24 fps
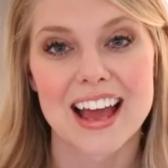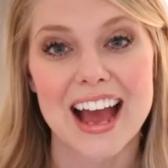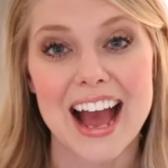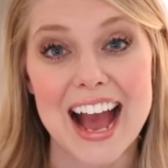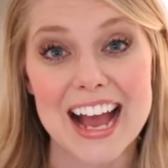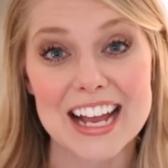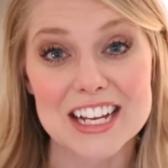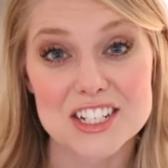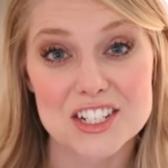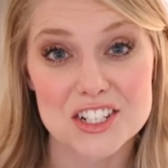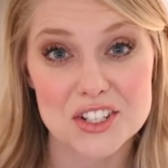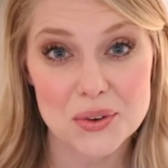
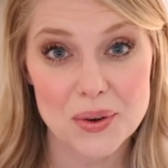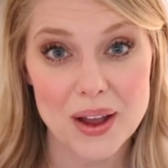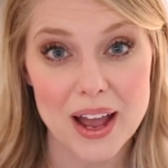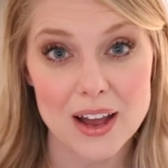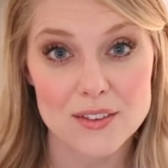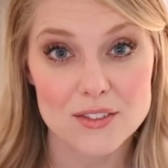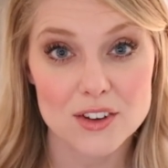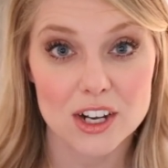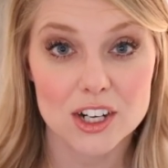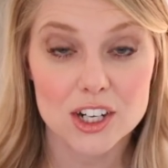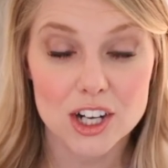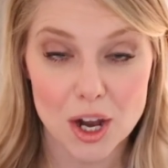I do have
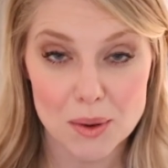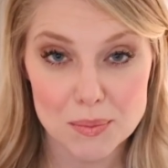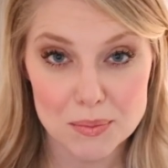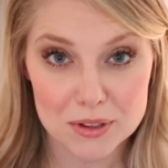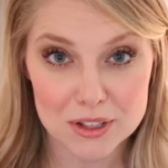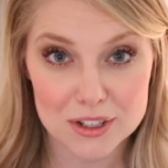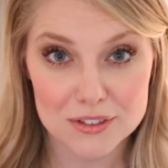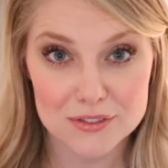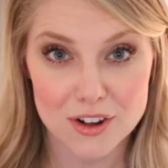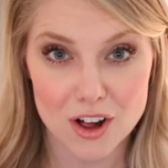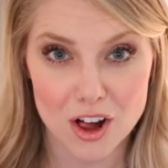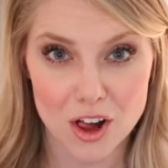a couple
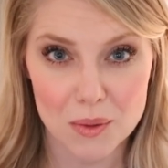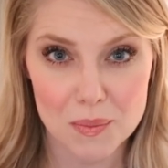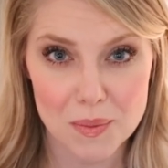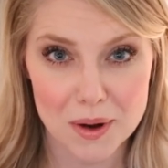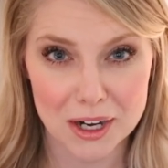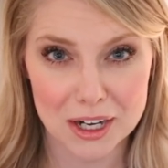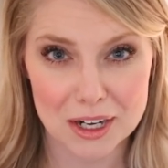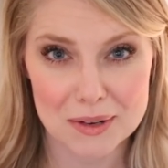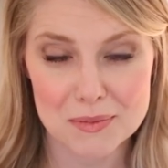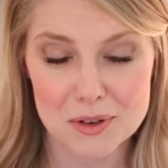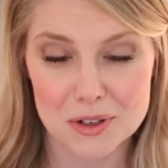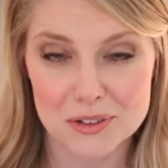of
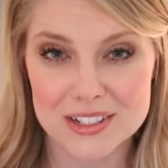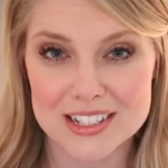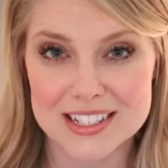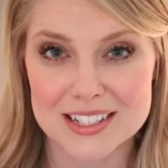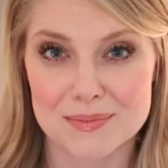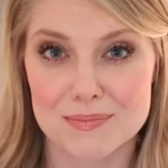Hallmark movies